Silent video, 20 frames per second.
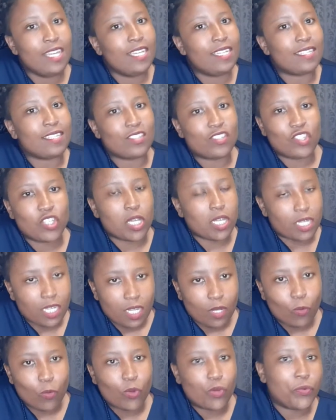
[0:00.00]
this
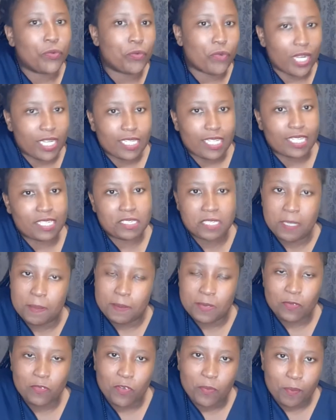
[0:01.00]
channel won't write
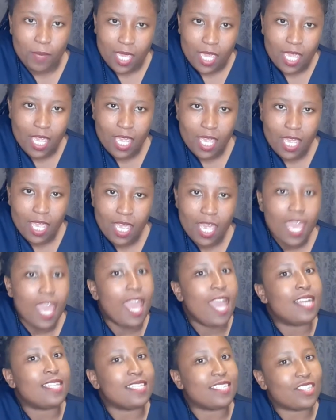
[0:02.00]
exams for me,
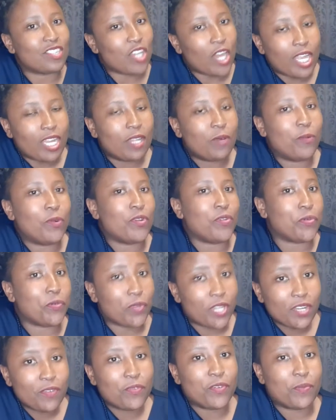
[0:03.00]
this channel won't
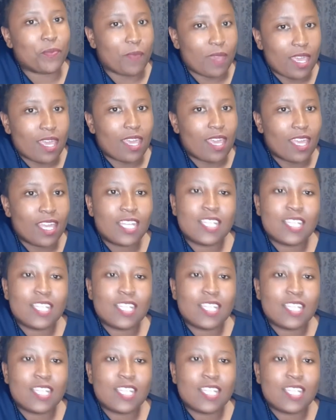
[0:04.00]
read for me.